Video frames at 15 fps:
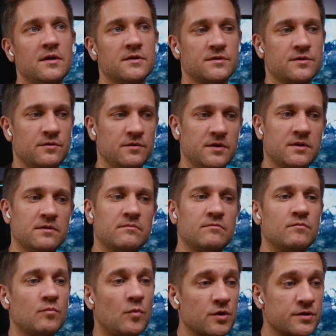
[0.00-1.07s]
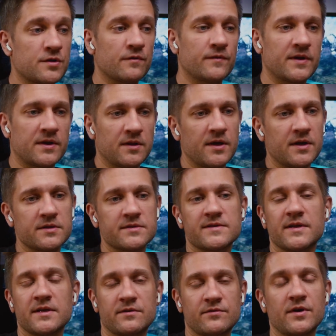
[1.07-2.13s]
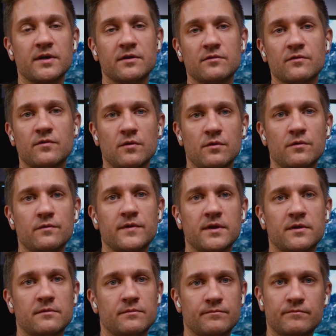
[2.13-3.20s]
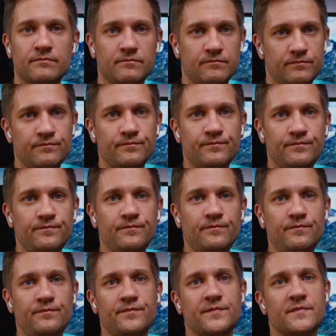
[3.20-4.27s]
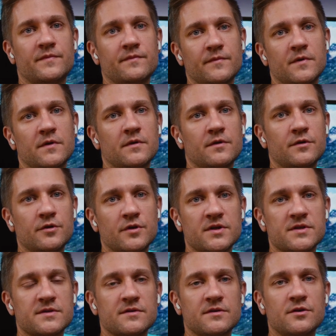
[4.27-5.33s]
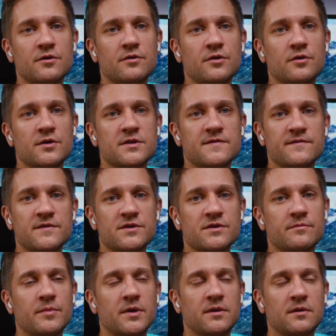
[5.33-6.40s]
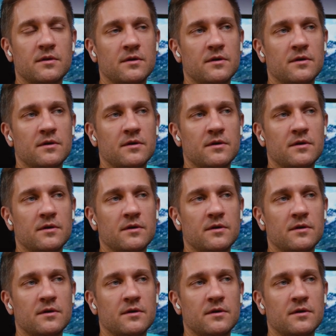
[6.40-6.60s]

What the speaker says: So, and most of the clients they trying to follow that US vision, but